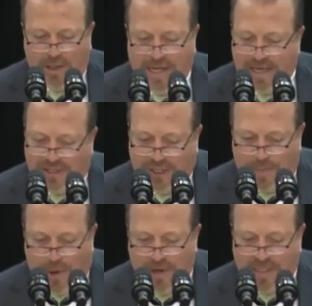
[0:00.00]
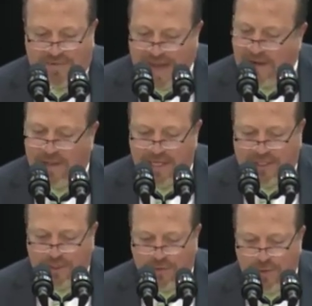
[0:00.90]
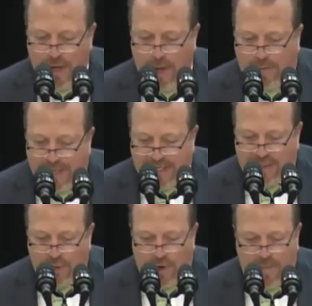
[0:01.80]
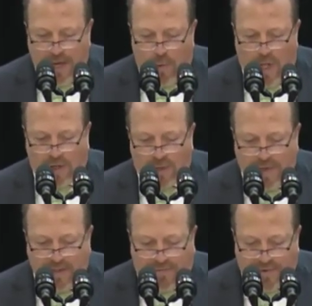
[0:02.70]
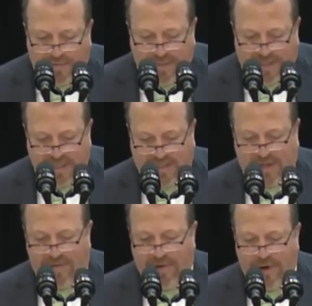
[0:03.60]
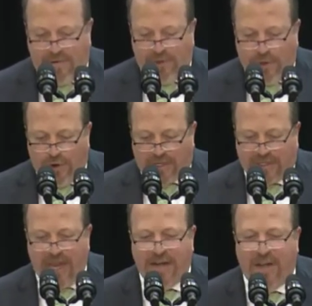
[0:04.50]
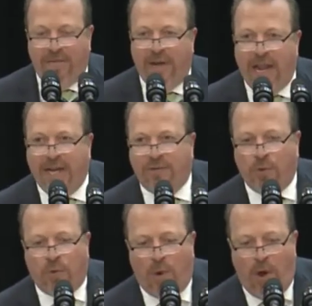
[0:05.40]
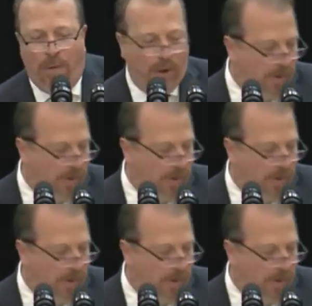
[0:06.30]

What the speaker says: leadership on this vital issue. Please join me in welcoming the 56th Governor of New York State, Governor Andrew Cuomo.